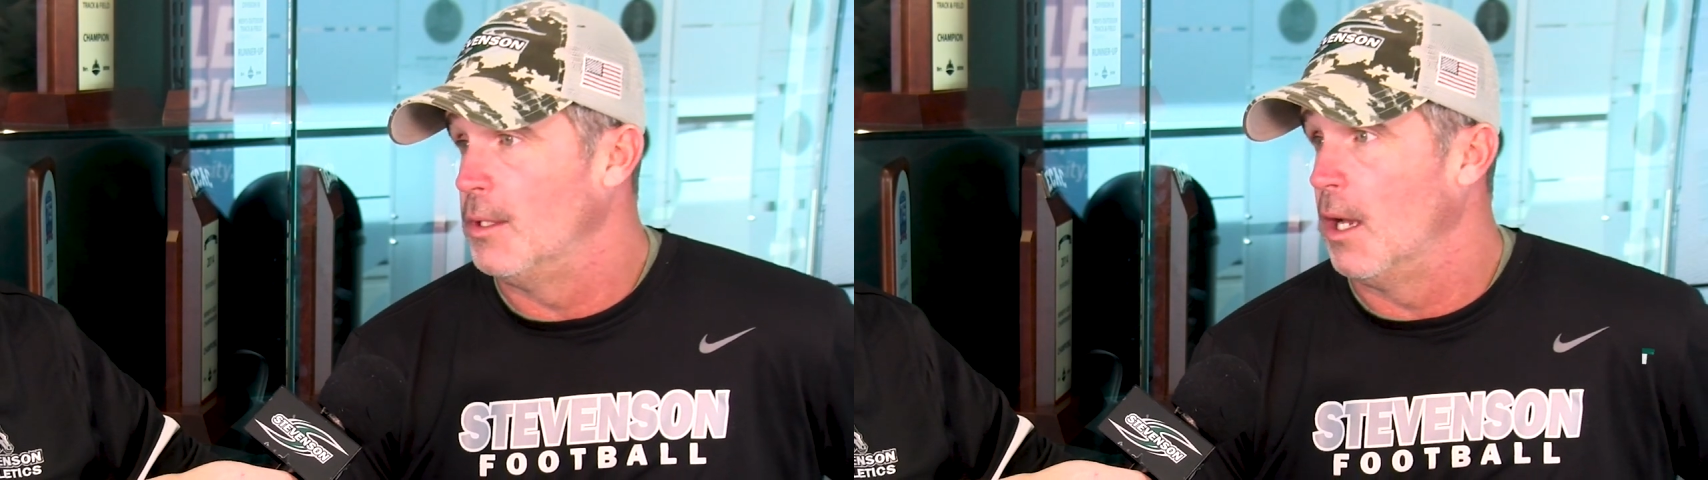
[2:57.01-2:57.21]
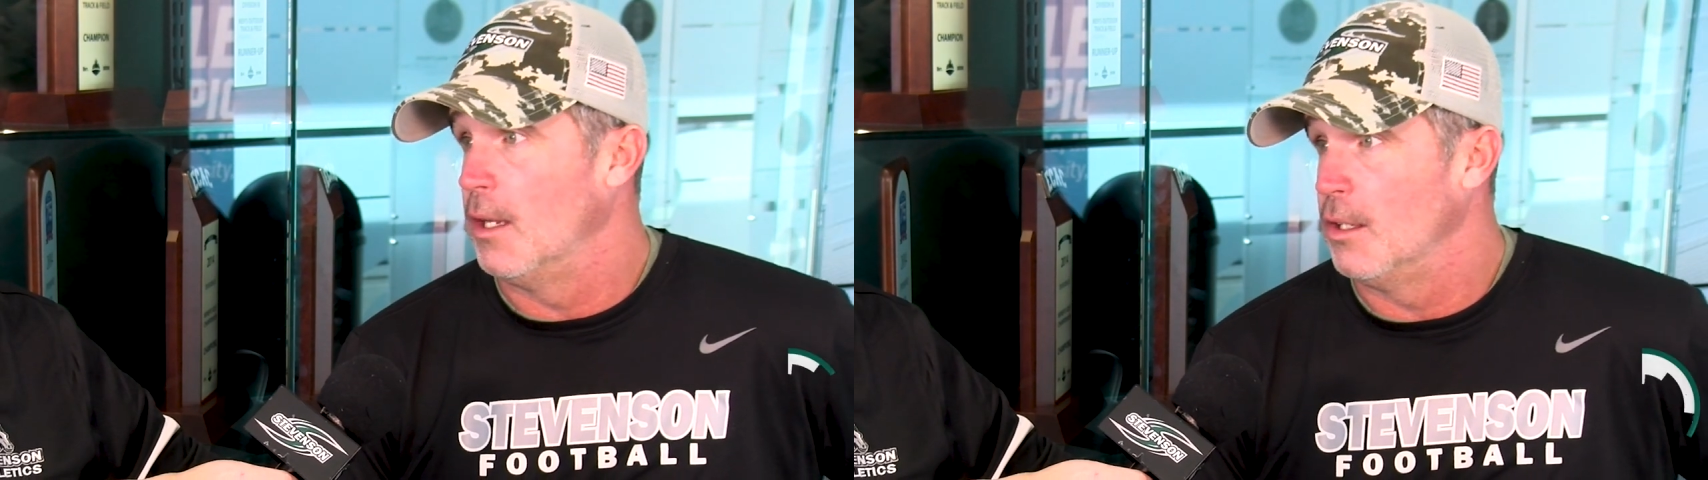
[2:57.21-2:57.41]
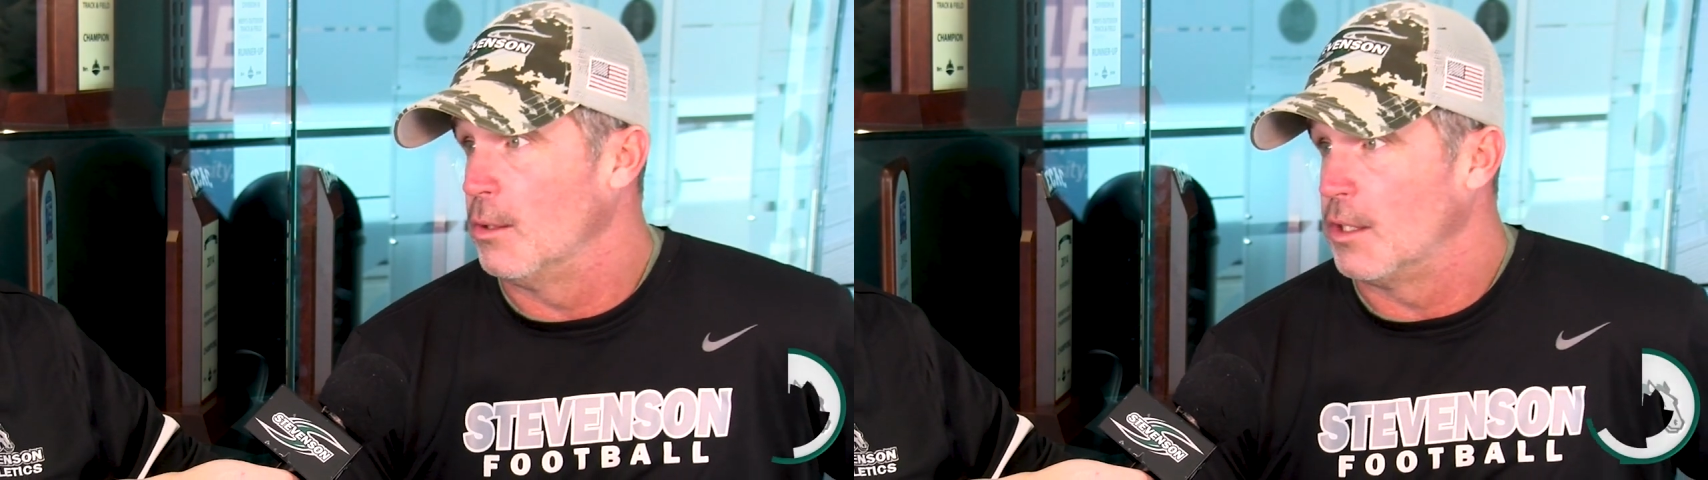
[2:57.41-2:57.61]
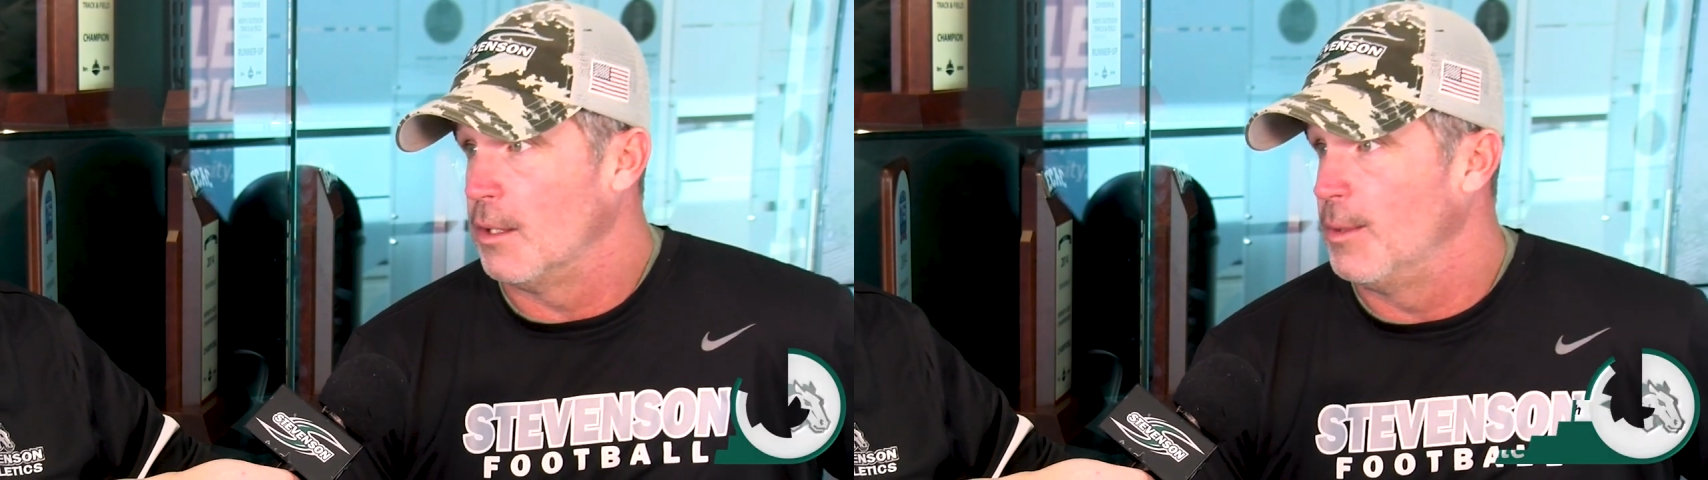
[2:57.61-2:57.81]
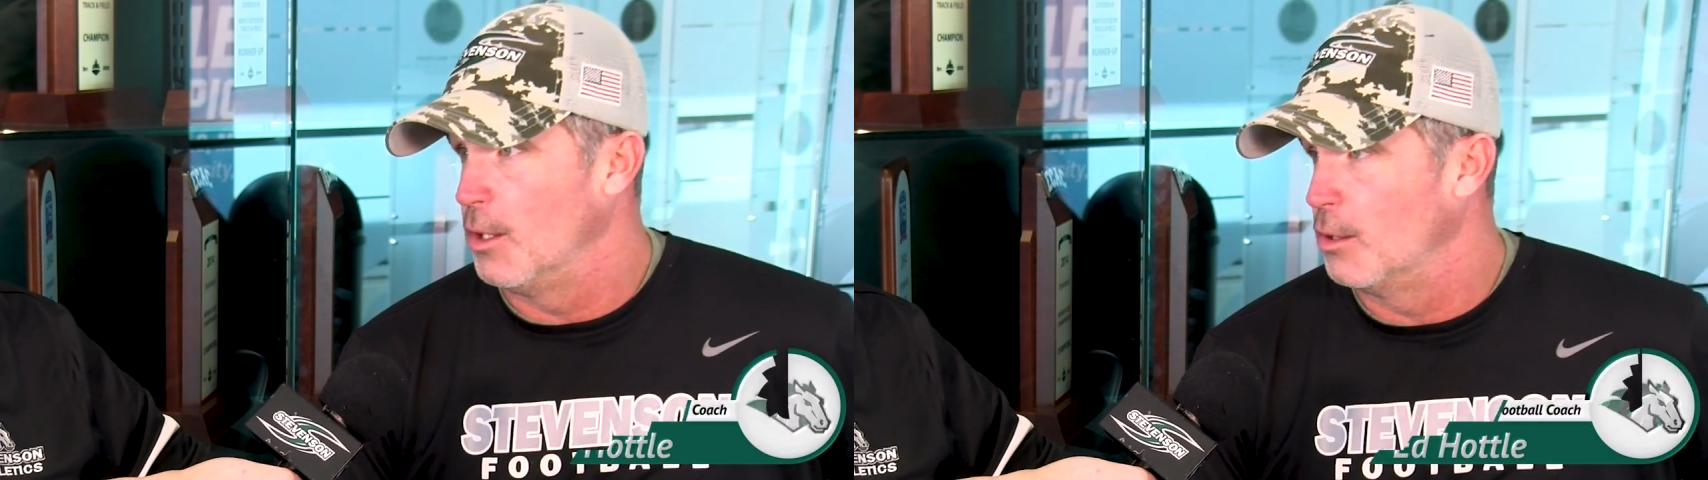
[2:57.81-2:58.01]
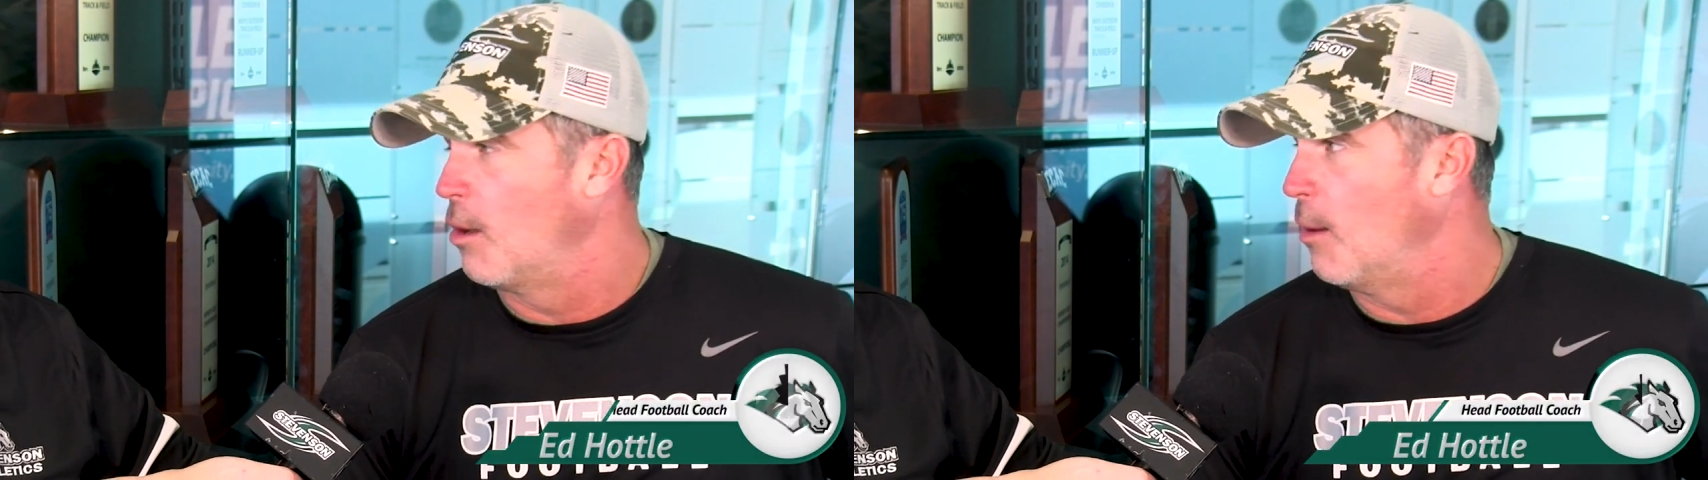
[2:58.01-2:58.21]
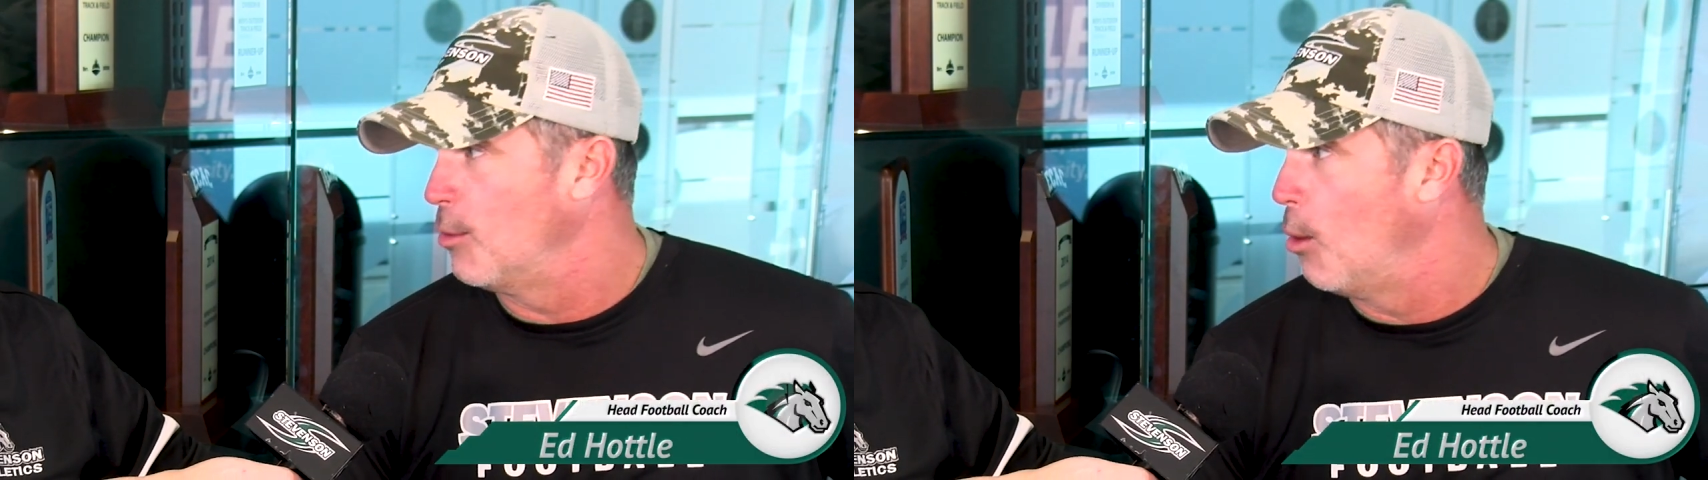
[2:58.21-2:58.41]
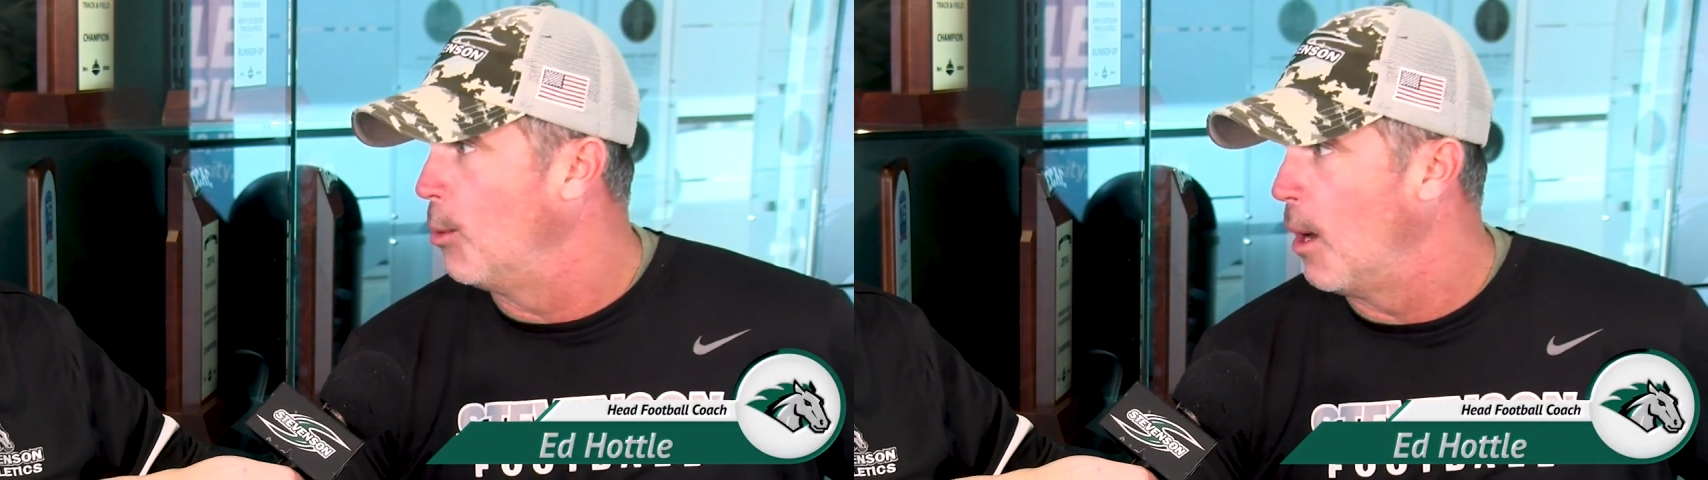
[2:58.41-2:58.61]
You know, it's going to be a good crowd with
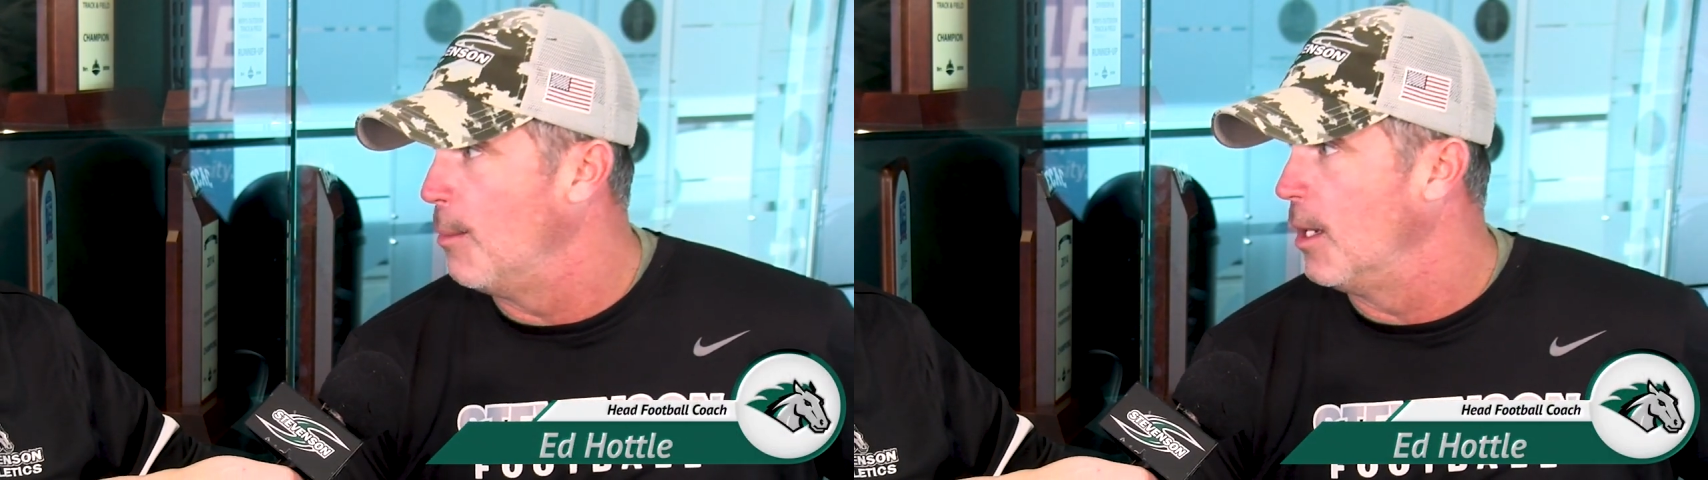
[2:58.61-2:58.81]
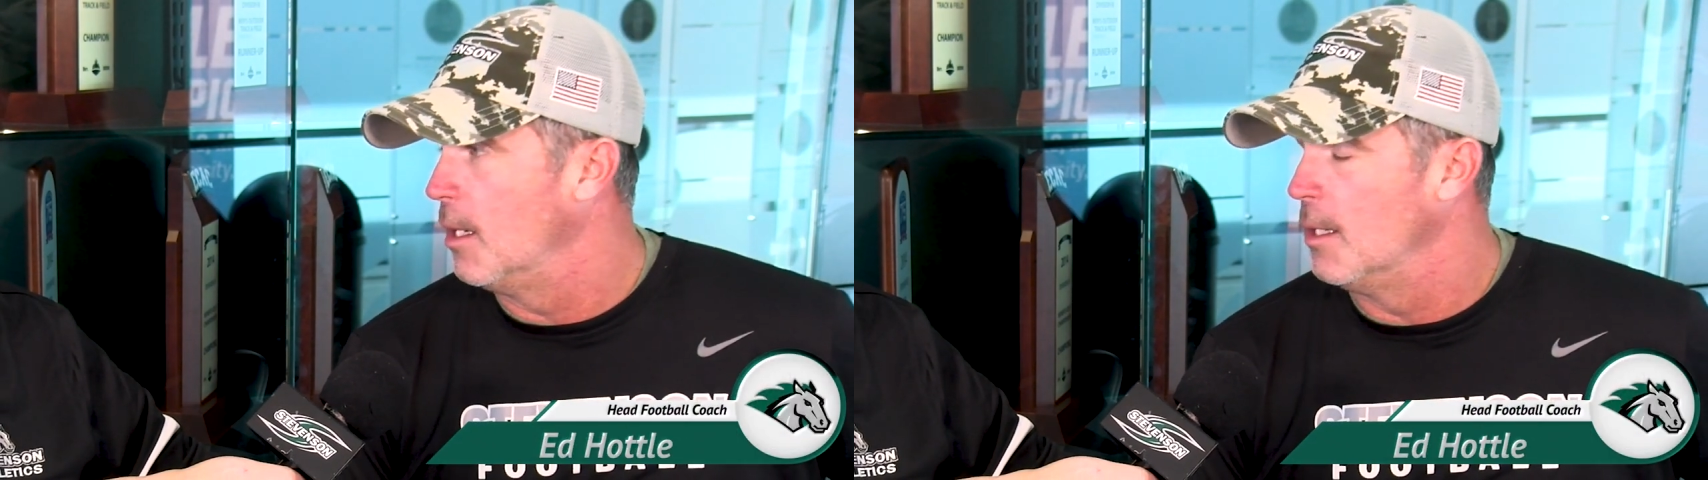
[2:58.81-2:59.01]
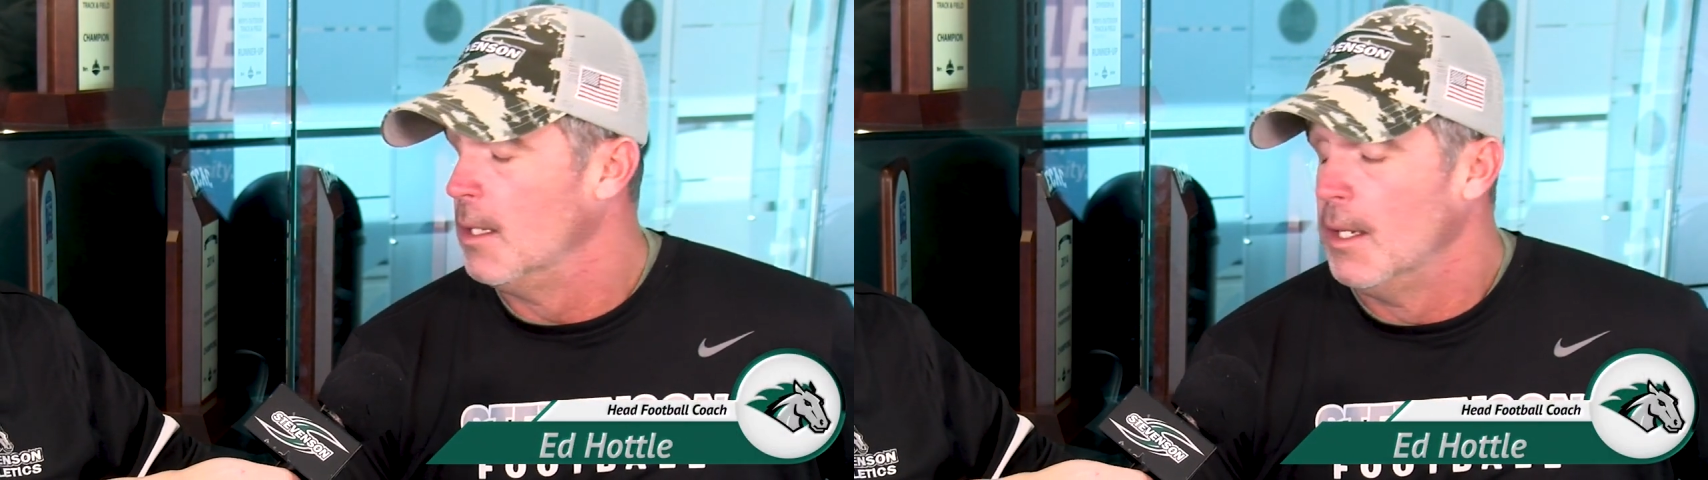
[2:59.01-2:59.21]
homecoming, and,